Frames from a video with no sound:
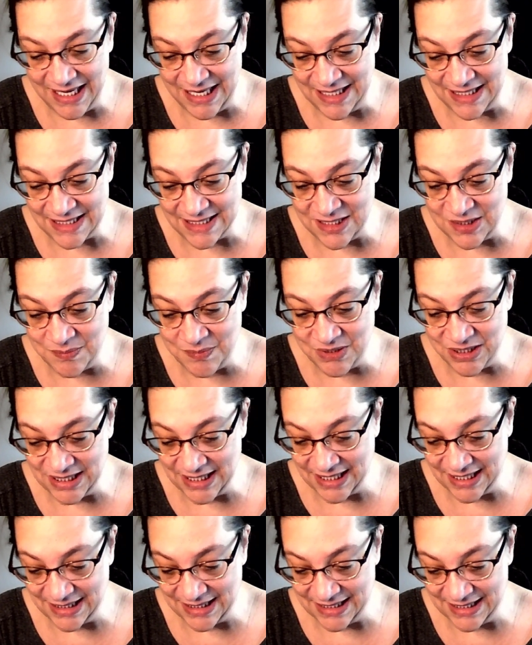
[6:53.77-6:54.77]
East to
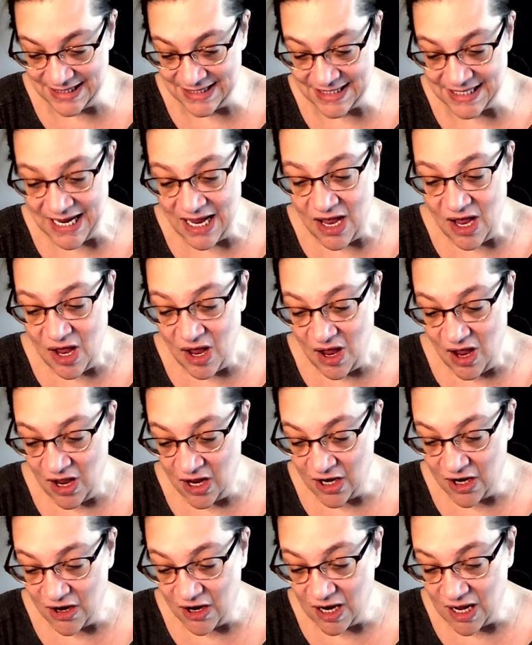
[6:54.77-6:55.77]
protect us
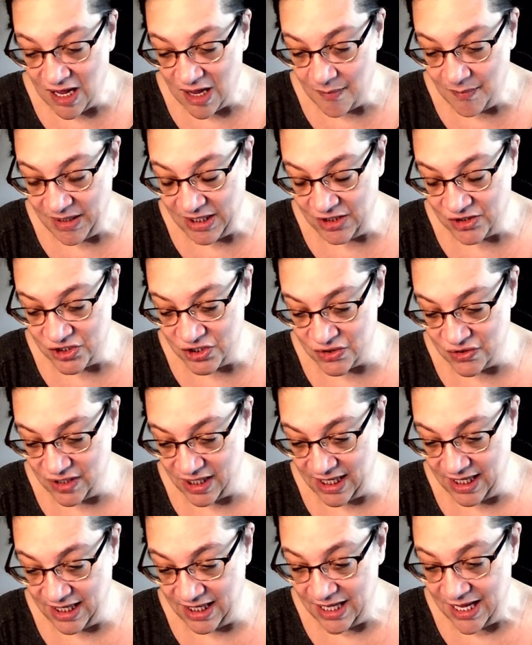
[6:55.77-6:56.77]
on our coming
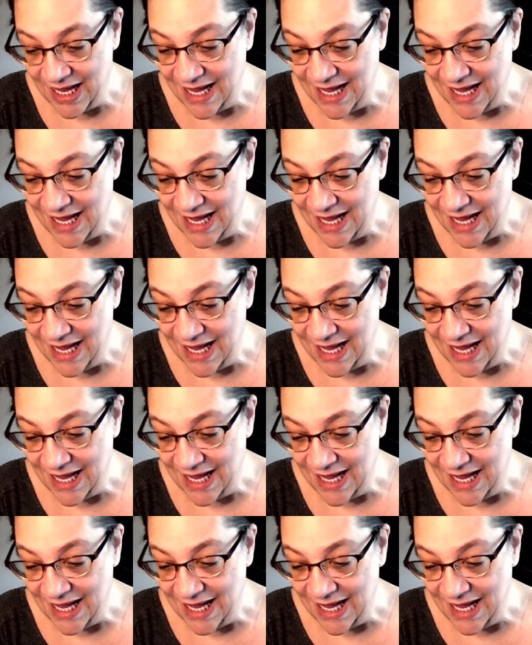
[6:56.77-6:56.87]
journey,